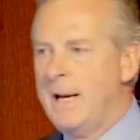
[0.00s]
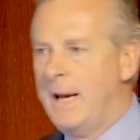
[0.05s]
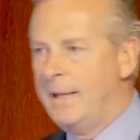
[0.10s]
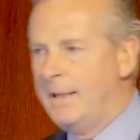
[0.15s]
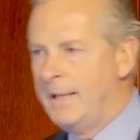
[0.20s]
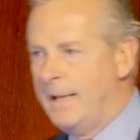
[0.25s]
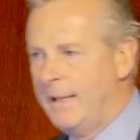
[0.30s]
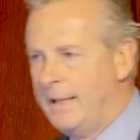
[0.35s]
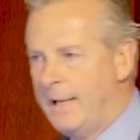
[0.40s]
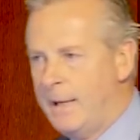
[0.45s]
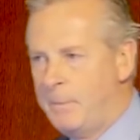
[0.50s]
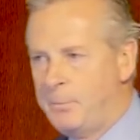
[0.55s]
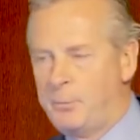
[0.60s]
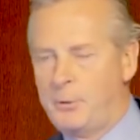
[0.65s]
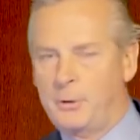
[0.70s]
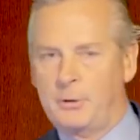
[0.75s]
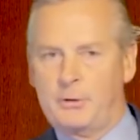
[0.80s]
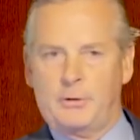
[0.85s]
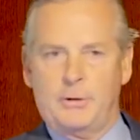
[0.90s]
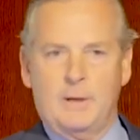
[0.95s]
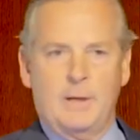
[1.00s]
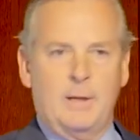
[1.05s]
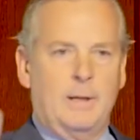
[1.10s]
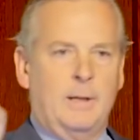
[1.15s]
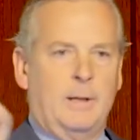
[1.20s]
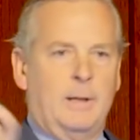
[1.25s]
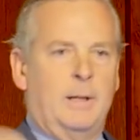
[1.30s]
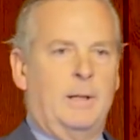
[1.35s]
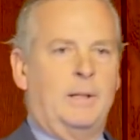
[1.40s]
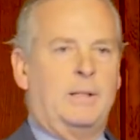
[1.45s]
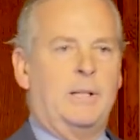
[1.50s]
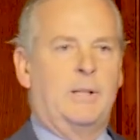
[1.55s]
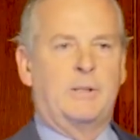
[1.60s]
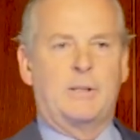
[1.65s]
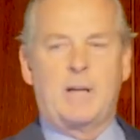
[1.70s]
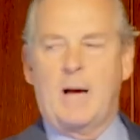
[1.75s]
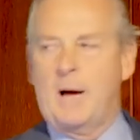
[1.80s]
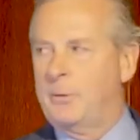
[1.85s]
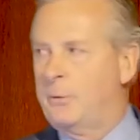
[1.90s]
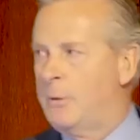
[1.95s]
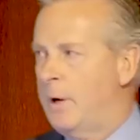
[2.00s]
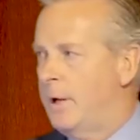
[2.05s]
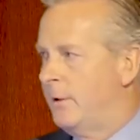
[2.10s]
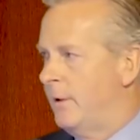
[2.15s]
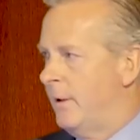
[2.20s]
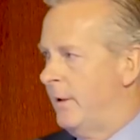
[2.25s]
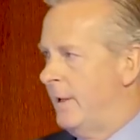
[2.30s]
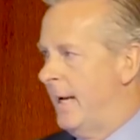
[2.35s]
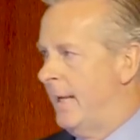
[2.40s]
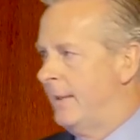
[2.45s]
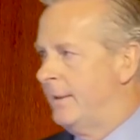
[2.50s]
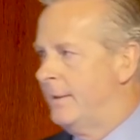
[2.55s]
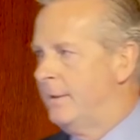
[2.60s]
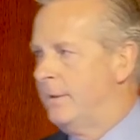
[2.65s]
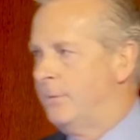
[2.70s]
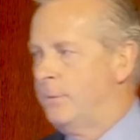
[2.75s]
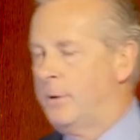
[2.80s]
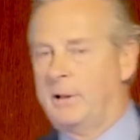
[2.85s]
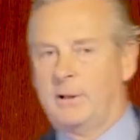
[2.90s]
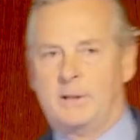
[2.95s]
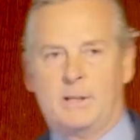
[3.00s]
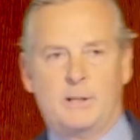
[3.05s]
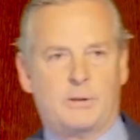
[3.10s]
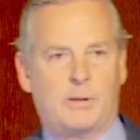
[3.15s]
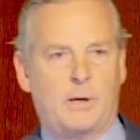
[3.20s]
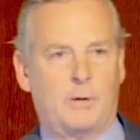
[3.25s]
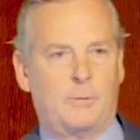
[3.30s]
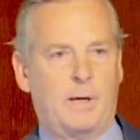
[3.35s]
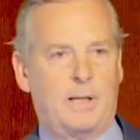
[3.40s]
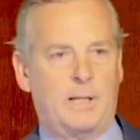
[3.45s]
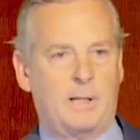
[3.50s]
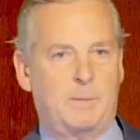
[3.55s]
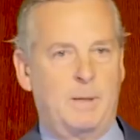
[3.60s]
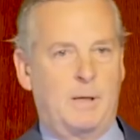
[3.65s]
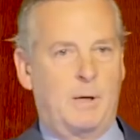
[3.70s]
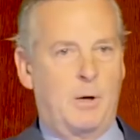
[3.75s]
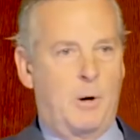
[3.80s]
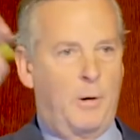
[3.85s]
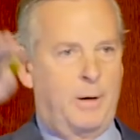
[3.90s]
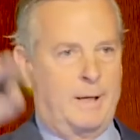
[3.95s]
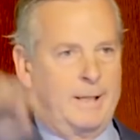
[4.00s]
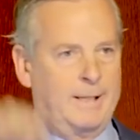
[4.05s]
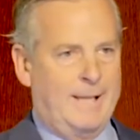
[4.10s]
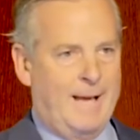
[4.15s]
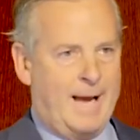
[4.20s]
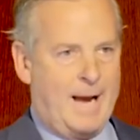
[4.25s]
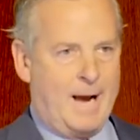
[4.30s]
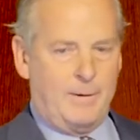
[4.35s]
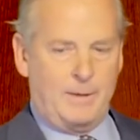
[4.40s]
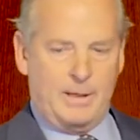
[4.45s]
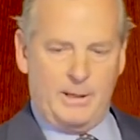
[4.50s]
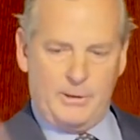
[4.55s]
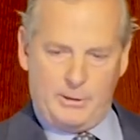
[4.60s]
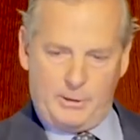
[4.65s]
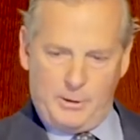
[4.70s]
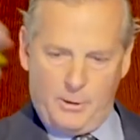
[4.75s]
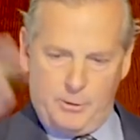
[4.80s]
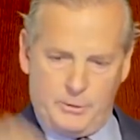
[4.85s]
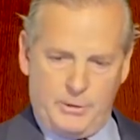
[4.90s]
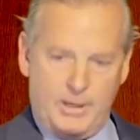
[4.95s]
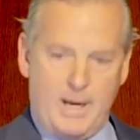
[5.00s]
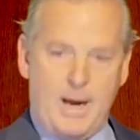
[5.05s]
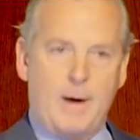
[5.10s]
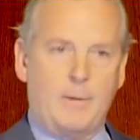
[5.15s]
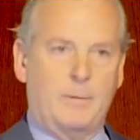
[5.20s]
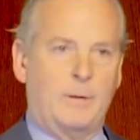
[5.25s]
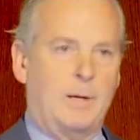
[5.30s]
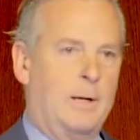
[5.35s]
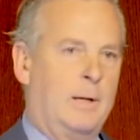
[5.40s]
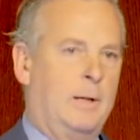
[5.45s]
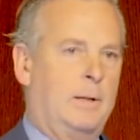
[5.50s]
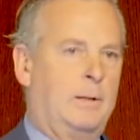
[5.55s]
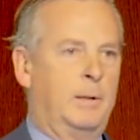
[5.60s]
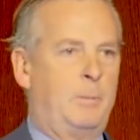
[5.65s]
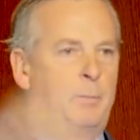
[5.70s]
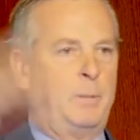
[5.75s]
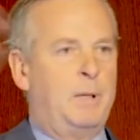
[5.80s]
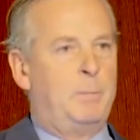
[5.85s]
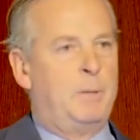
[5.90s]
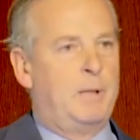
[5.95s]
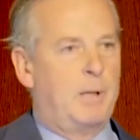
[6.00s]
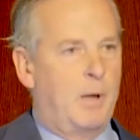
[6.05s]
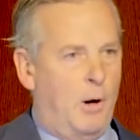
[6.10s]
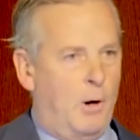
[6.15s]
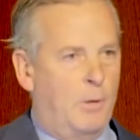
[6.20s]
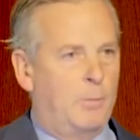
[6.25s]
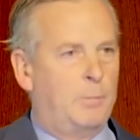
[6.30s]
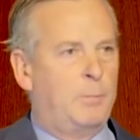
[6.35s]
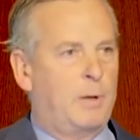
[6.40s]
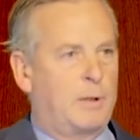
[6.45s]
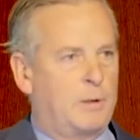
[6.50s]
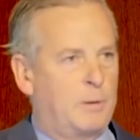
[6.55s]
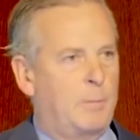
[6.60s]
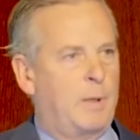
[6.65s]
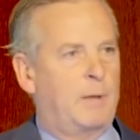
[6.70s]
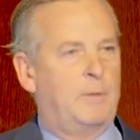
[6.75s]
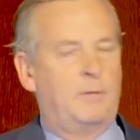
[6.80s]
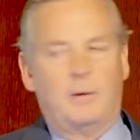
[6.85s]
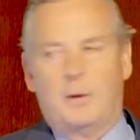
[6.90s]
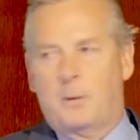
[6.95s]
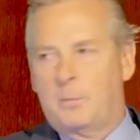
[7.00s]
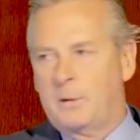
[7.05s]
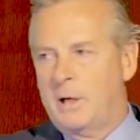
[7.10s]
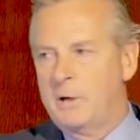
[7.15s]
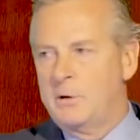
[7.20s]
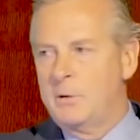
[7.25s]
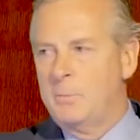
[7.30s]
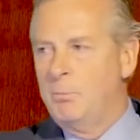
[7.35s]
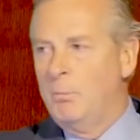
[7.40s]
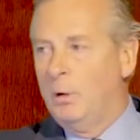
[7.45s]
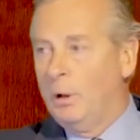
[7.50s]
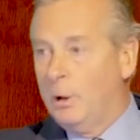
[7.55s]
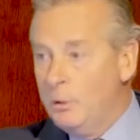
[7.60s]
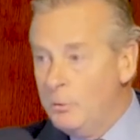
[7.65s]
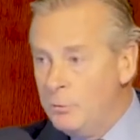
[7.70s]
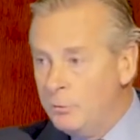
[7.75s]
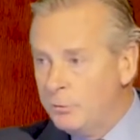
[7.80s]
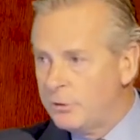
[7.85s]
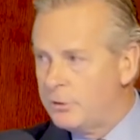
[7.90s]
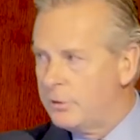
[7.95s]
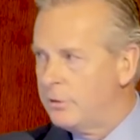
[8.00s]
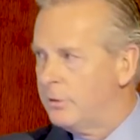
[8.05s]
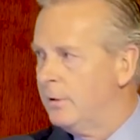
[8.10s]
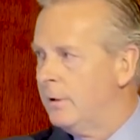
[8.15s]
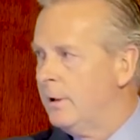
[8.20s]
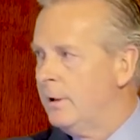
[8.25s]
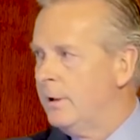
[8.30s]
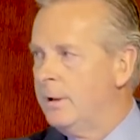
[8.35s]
And then they put a discount rate on that. Well, the discount rate has been going down. As it goes down, the PBO, pension benefit obligation, balloons.